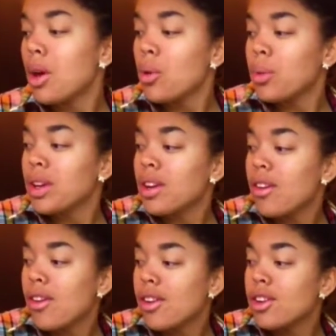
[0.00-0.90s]
we
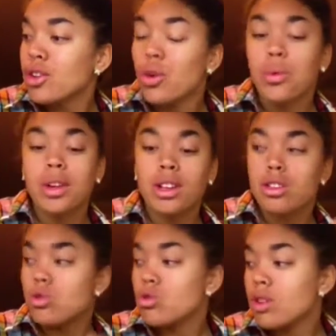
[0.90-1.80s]
are going
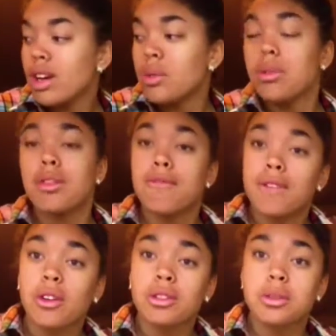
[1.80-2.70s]
to try it with a
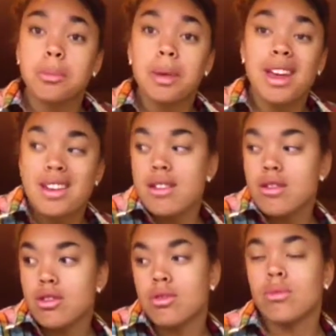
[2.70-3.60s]
felt pen,
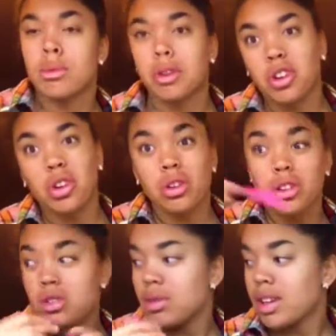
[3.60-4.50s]
or a marker. This
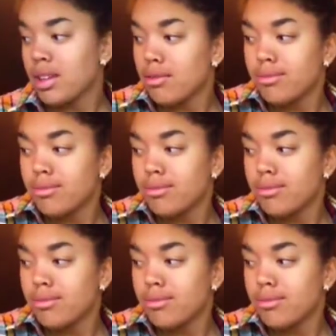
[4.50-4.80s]
is what I have.